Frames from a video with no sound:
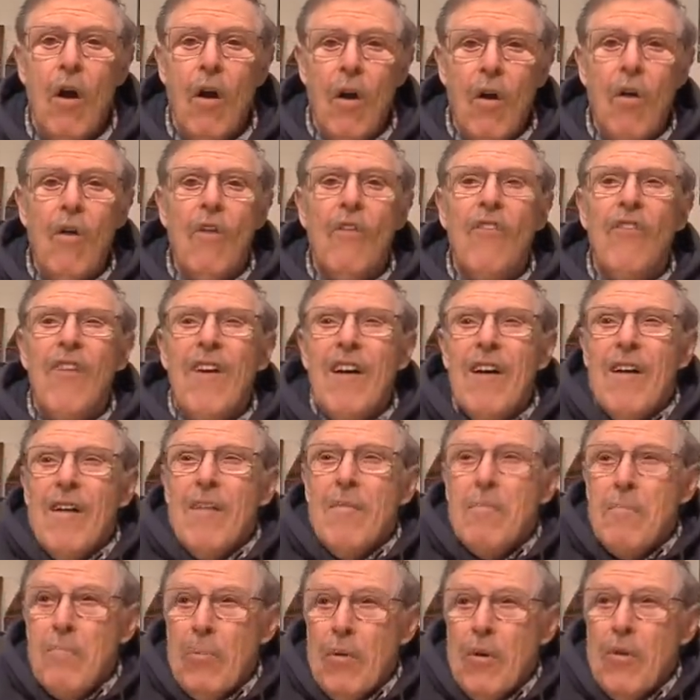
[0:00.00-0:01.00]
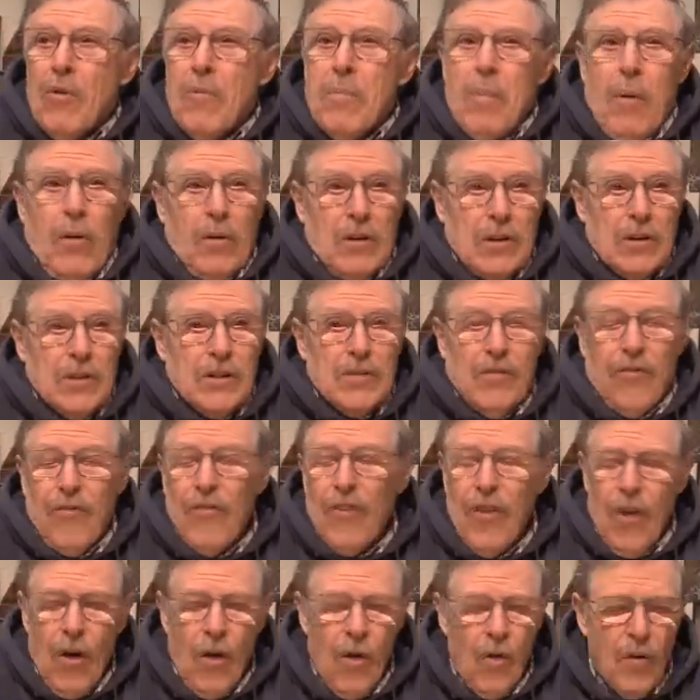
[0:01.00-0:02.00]
of blue bottles,
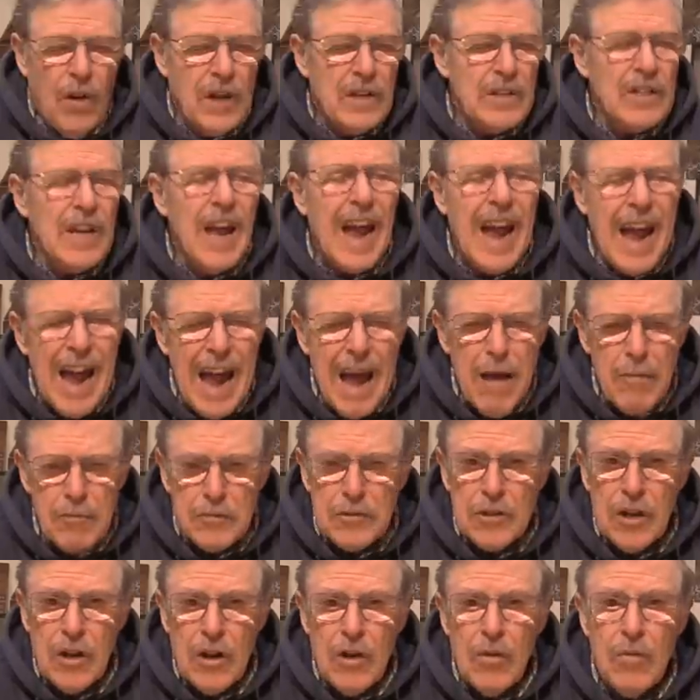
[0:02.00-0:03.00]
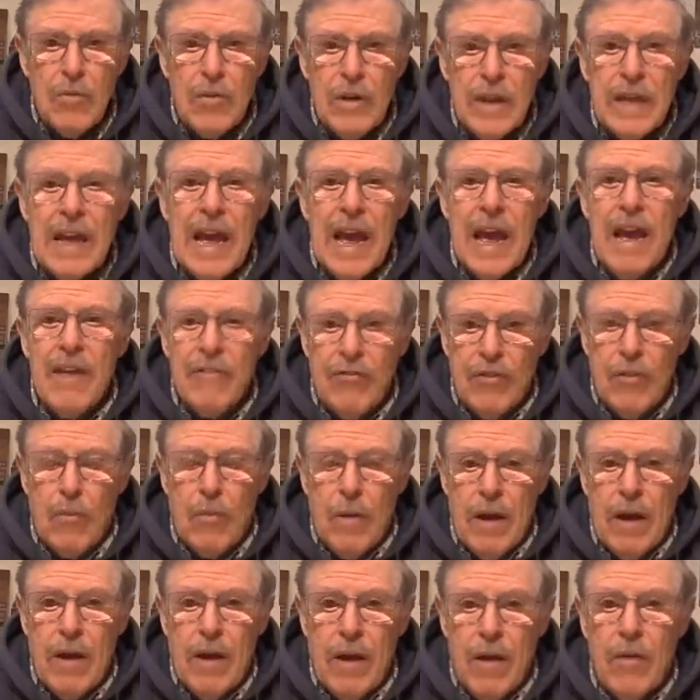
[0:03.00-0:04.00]
flies, absolutely
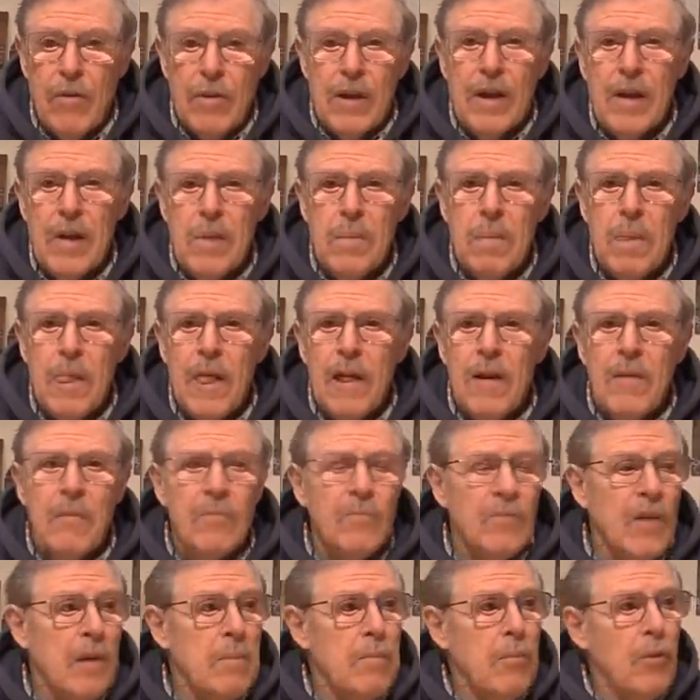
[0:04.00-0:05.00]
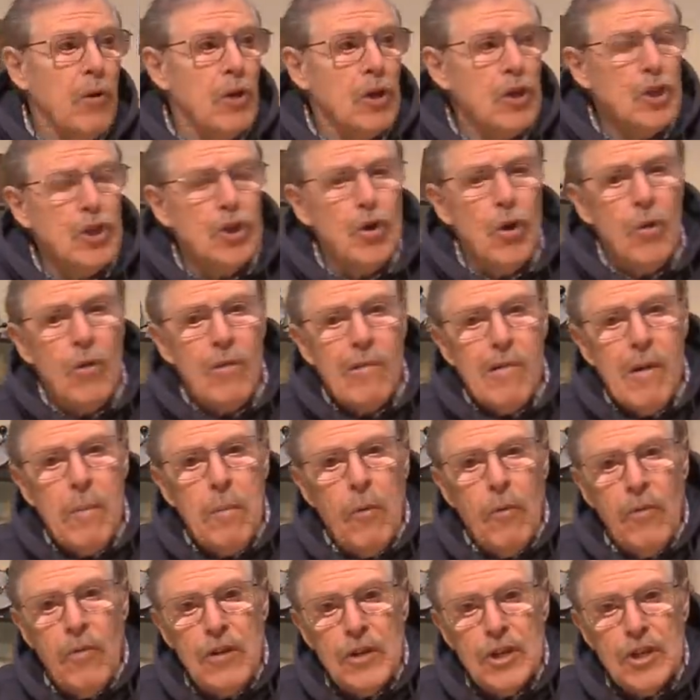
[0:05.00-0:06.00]
everywhere, okay? They put sugar
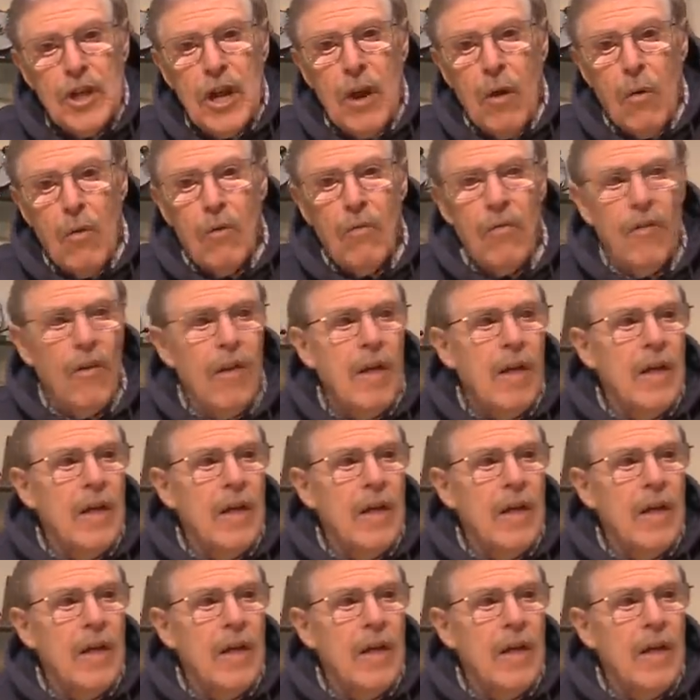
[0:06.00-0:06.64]
up on the shelf